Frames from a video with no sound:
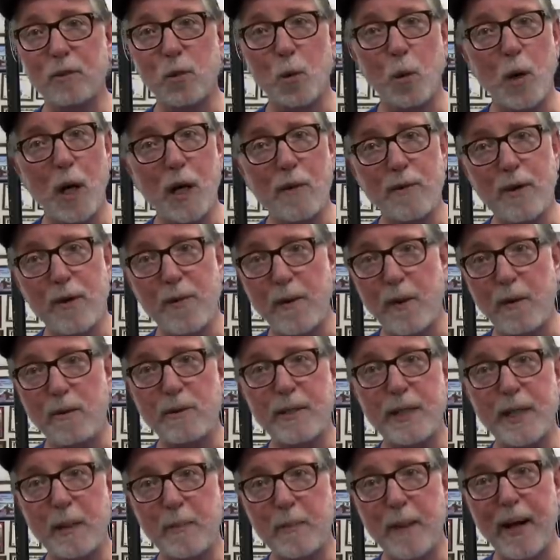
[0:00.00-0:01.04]
12 or
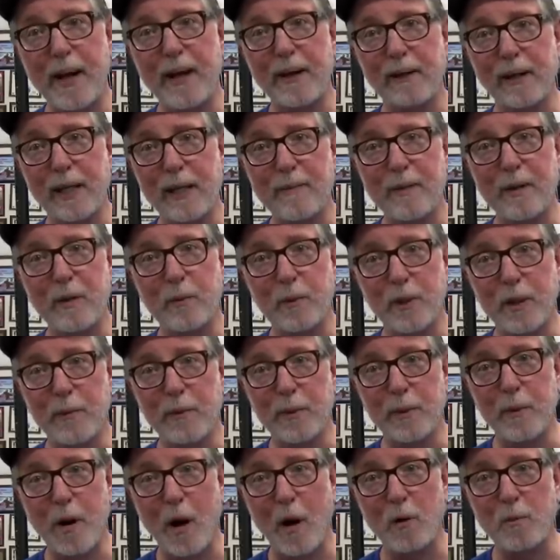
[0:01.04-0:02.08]
13 pound limit when it
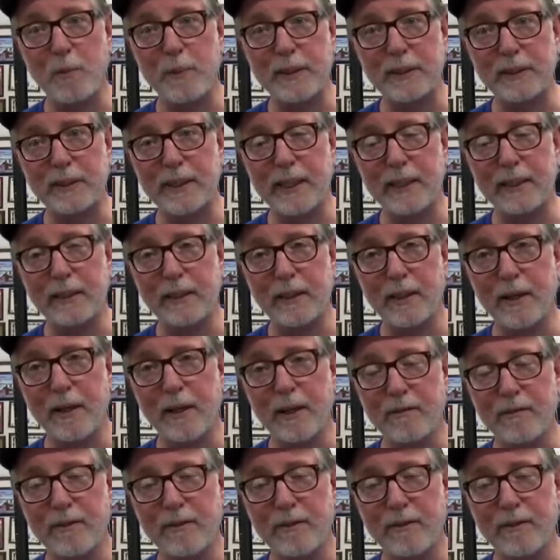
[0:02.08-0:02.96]
would have all been said and done,